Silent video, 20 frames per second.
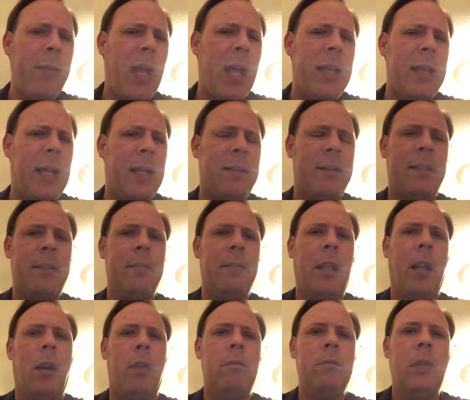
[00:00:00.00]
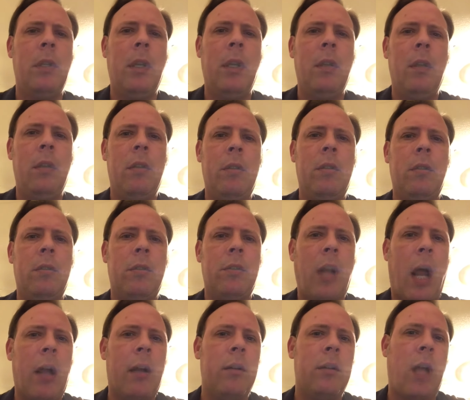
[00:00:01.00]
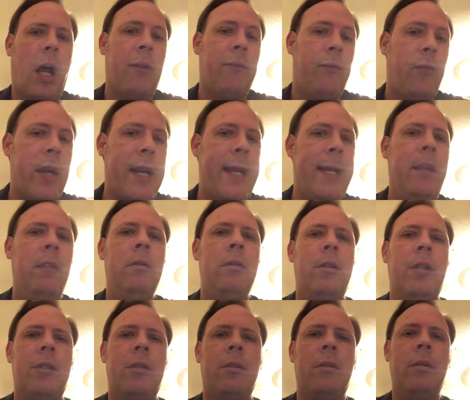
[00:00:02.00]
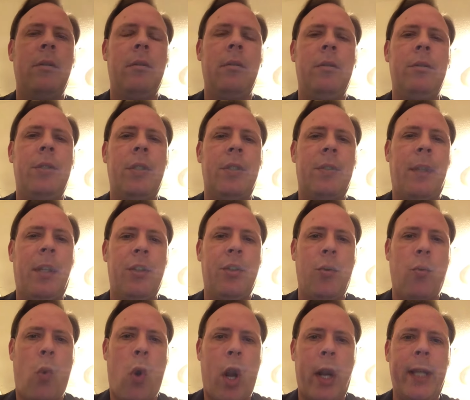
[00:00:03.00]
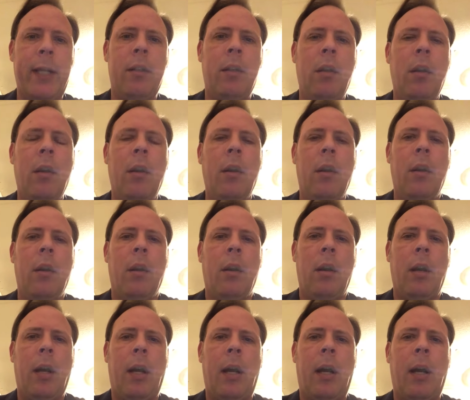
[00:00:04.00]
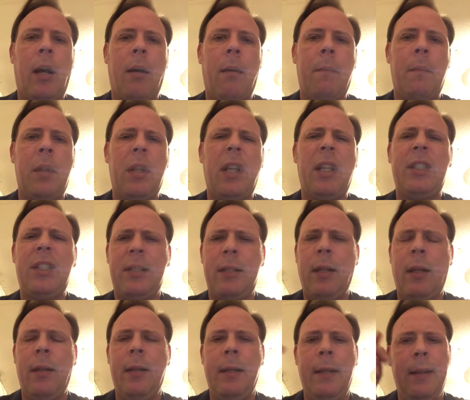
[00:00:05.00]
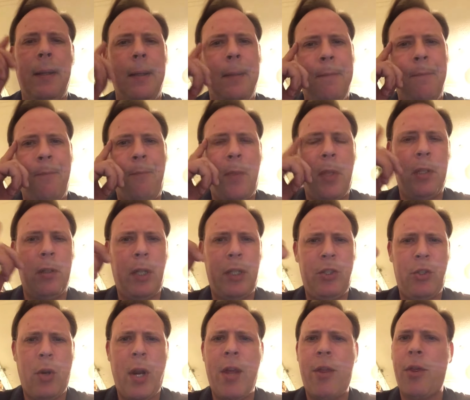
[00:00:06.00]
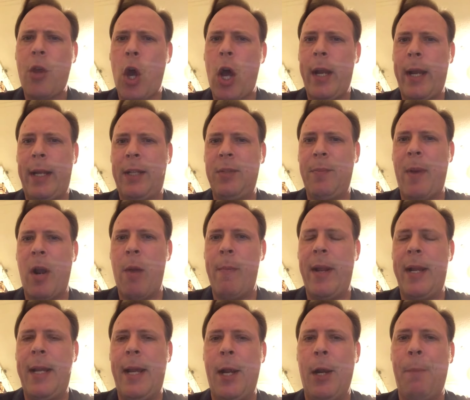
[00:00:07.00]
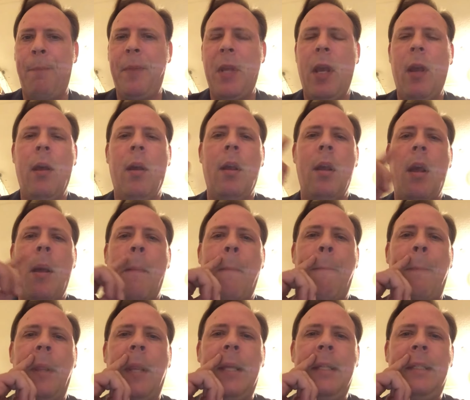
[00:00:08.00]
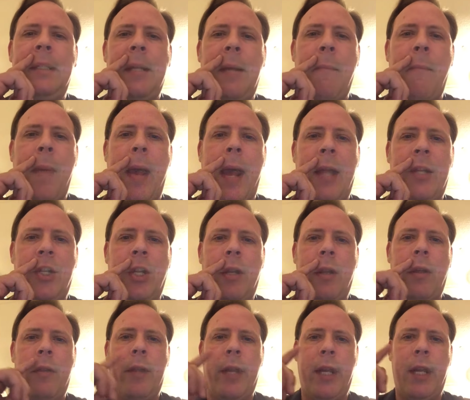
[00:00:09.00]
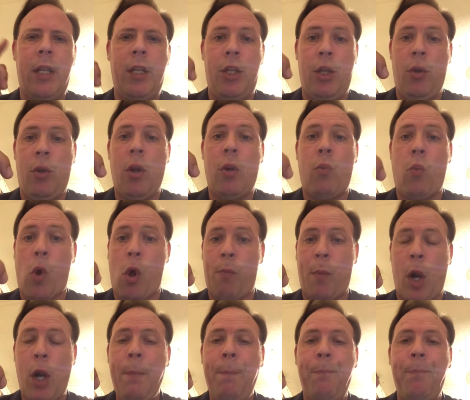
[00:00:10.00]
that's, you know, it's not, not free just just because you want it. Um, let's, let's try a thought experiment here. Let's imagine that you go to Walmart